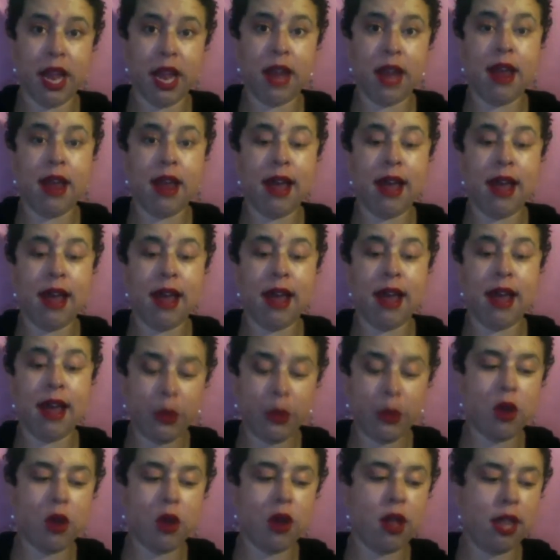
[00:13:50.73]
and I
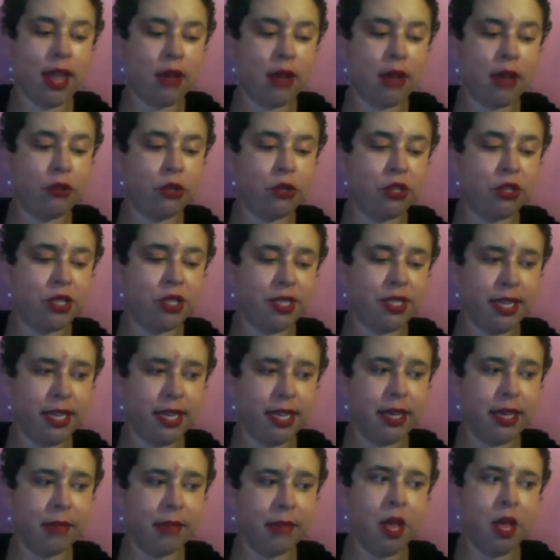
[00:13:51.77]
was allowed to see
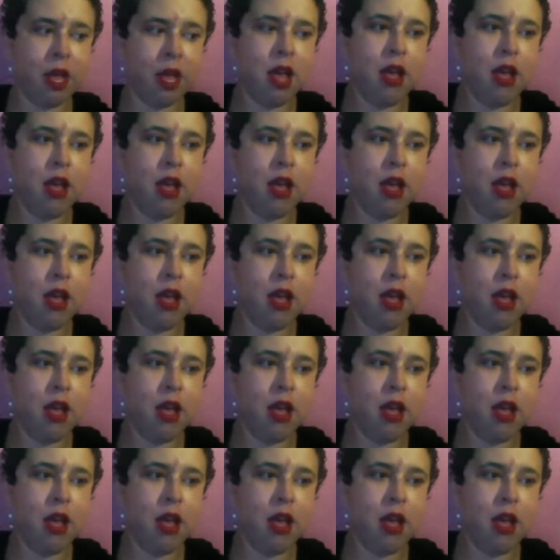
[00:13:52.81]
him,